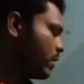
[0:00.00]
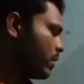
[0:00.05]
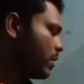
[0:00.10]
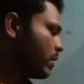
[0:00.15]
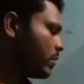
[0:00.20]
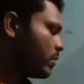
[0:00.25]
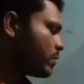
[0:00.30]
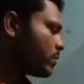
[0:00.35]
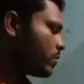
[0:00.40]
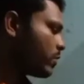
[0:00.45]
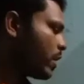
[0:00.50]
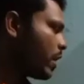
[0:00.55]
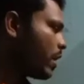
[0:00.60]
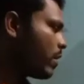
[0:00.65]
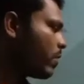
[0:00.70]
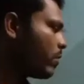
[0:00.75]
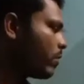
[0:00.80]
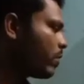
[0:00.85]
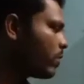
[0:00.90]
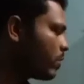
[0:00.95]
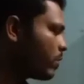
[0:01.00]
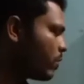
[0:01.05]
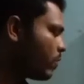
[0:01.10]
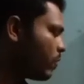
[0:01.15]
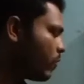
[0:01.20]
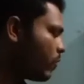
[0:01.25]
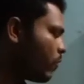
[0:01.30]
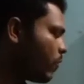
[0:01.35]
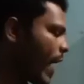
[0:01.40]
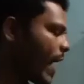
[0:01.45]
So now,
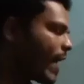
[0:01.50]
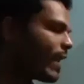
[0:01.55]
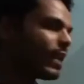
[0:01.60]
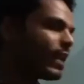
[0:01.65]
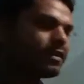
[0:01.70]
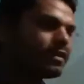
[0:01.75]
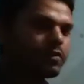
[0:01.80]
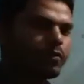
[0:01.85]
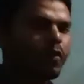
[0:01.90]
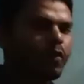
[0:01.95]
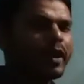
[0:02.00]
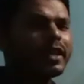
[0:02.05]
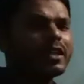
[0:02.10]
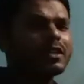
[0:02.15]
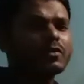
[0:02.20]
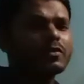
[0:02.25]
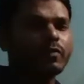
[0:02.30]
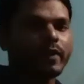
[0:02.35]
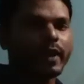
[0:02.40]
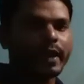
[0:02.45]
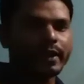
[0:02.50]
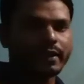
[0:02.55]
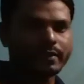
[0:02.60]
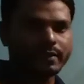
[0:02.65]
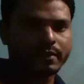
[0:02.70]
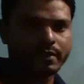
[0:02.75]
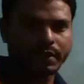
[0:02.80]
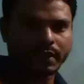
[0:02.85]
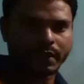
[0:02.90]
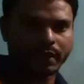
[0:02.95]
valence, what is
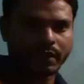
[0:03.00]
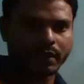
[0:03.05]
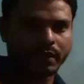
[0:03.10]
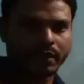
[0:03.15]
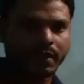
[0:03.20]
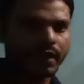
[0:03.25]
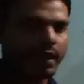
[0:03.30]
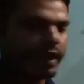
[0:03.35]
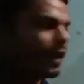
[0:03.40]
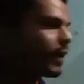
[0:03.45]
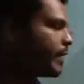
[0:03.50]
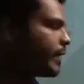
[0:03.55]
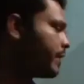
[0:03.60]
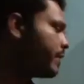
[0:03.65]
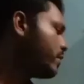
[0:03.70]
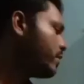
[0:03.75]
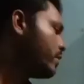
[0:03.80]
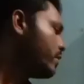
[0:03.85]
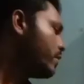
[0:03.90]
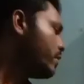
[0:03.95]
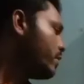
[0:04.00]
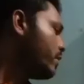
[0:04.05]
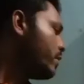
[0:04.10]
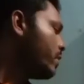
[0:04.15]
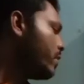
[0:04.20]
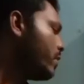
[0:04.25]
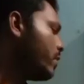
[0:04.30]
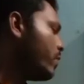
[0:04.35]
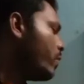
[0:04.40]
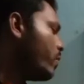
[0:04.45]
valency? And
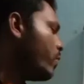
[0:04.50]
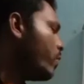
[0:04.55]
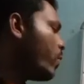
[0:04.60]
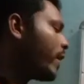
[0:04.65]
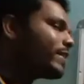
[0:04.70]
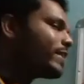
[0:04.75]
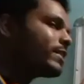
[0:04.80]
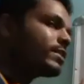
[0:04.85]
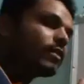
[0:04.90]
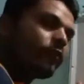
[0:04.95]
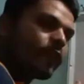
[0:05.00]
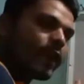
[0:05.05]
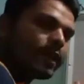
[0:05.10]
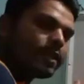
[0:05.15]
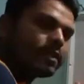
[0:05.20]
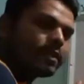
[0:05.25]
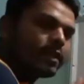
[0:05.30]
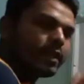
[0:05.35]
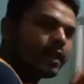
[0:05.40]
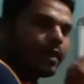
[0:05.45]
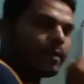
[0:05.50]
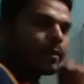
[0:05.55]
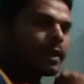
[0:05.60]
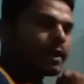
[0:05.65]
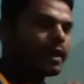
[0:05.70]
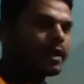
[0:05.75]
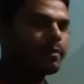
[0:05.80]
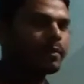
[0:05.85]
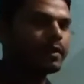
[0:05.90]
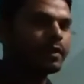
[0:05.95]
what is the valency of
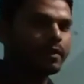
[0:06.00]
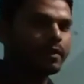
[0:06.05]
carbon?